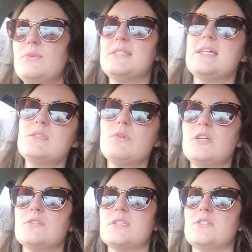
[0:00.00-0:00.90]
assess where
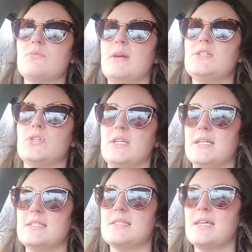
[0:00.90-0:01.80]
your situation
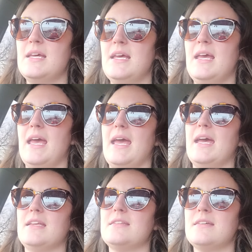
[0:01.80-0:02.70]
is
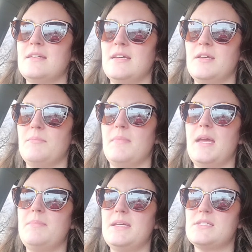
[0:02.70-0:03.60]
and
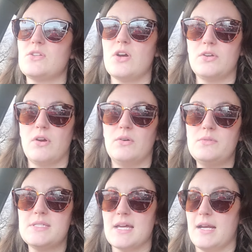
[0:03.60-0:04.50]
maybe start your
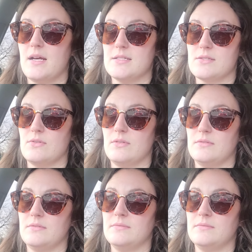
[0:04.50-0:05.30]
own side hustle,